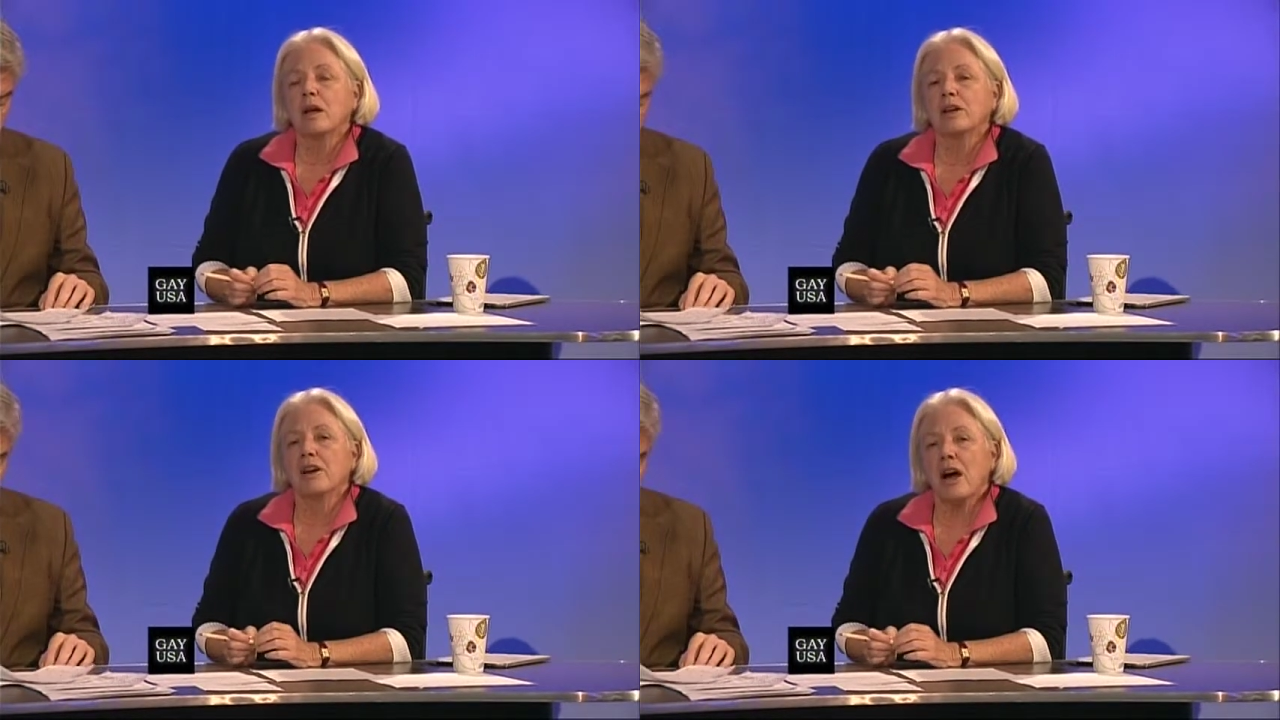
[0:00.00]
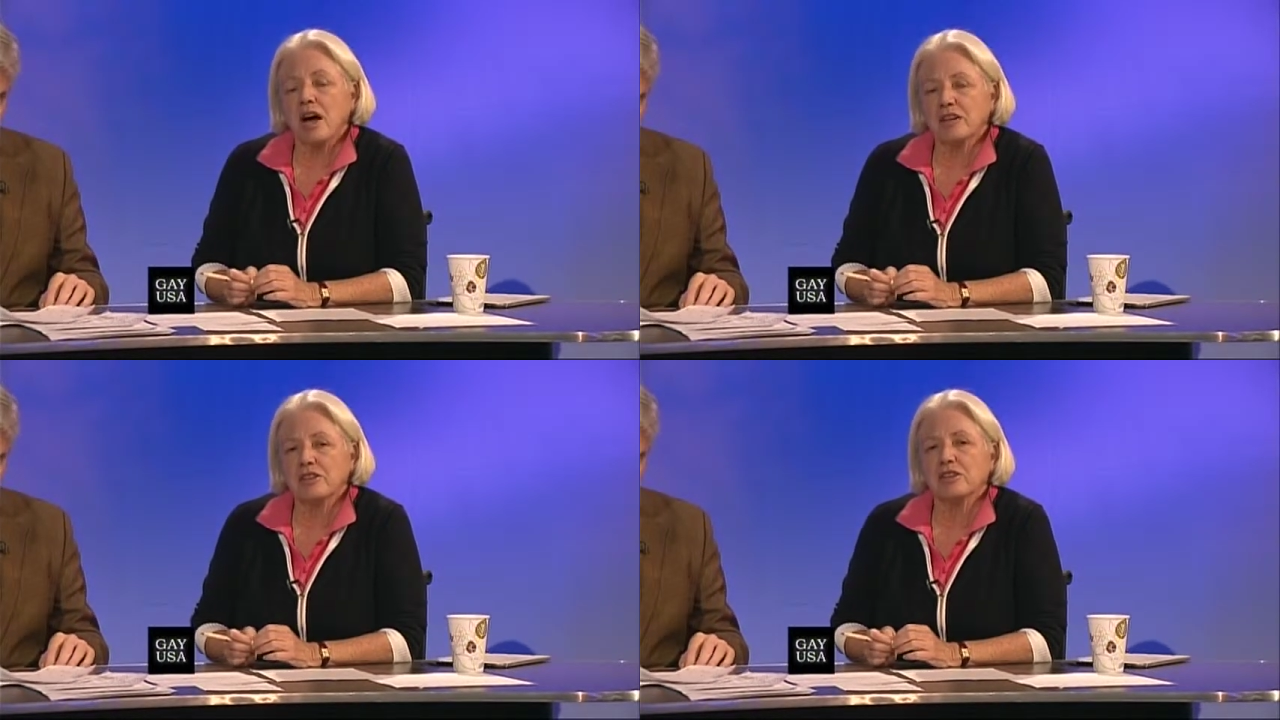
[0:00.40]

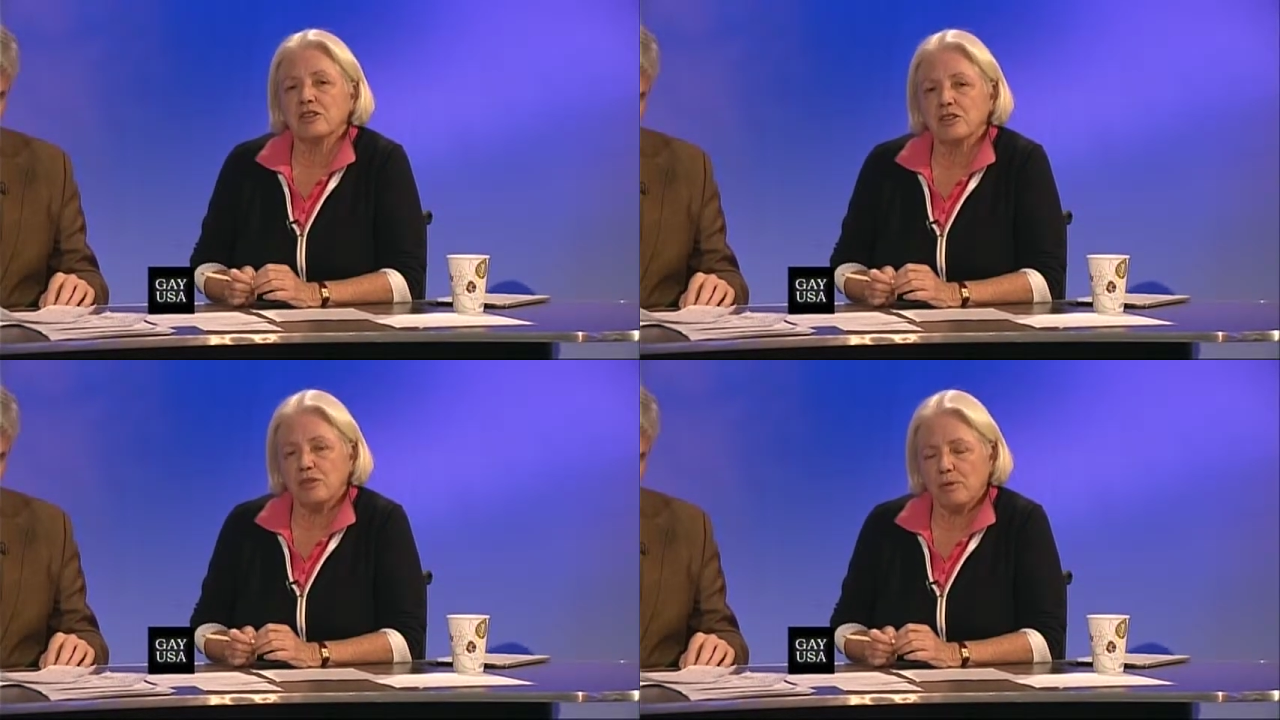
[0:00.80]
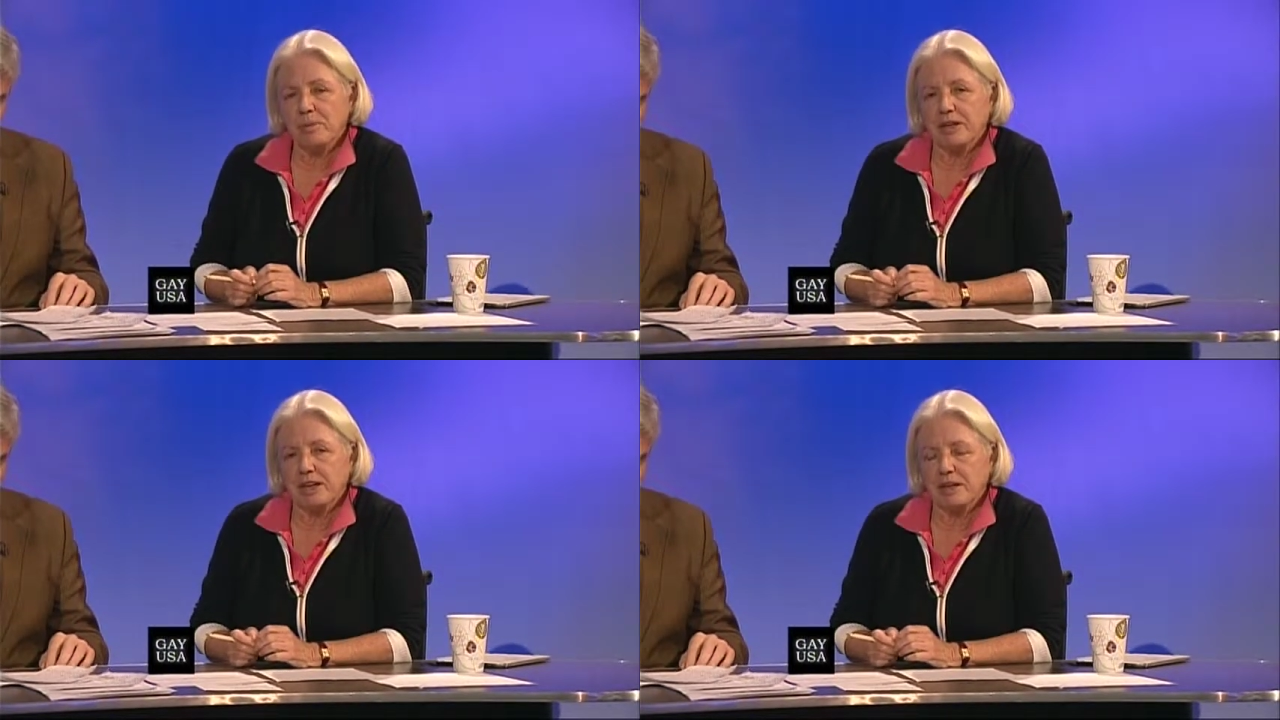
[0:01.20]
not
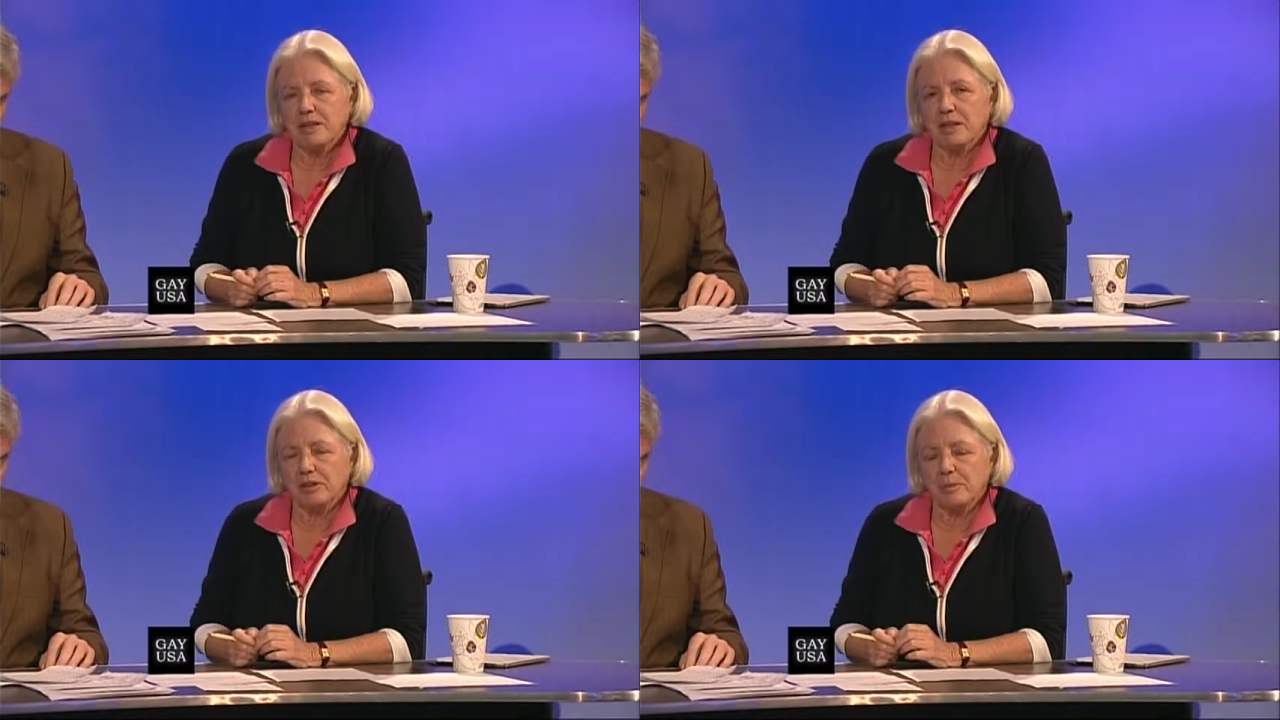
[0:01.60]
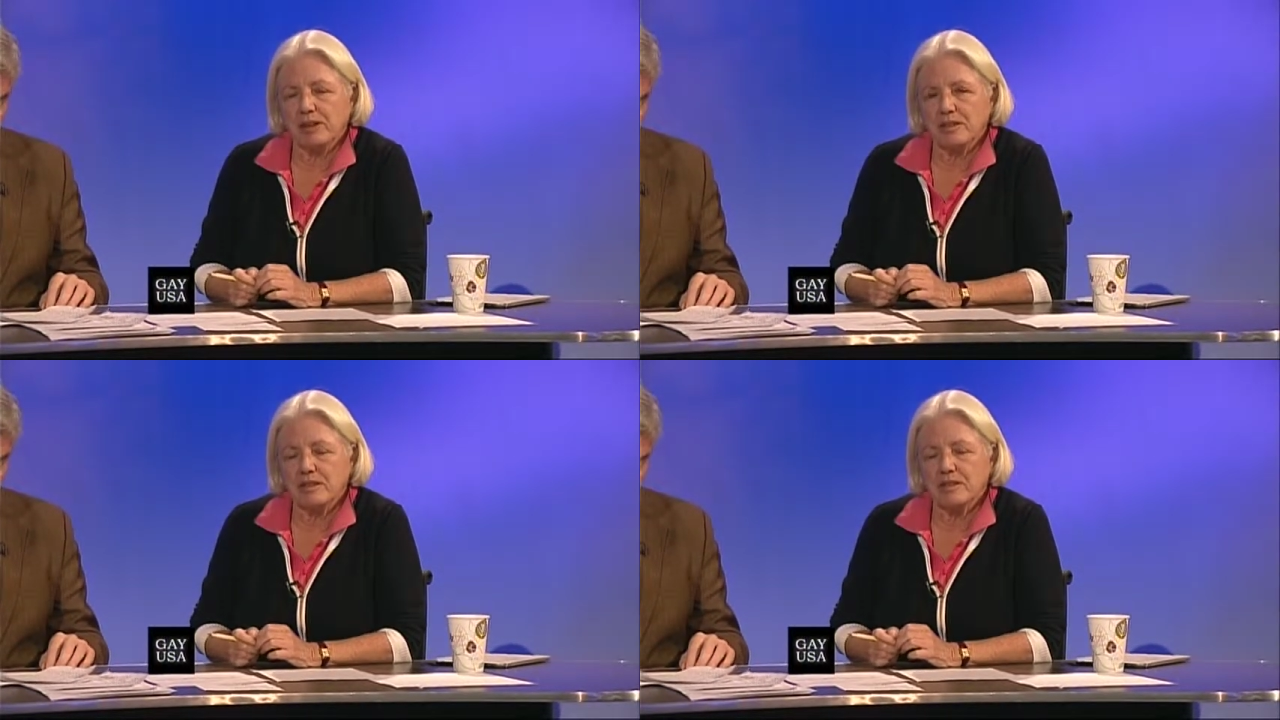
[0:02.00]
discriminate on the
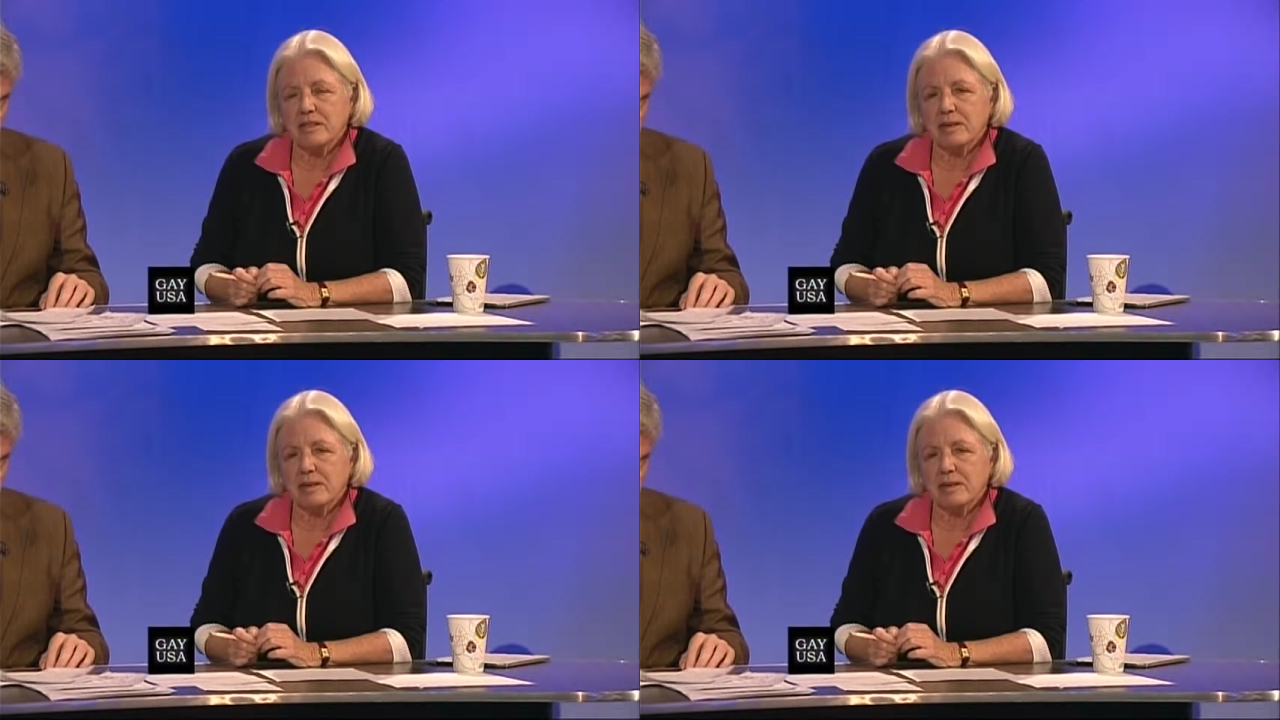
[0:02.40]
basis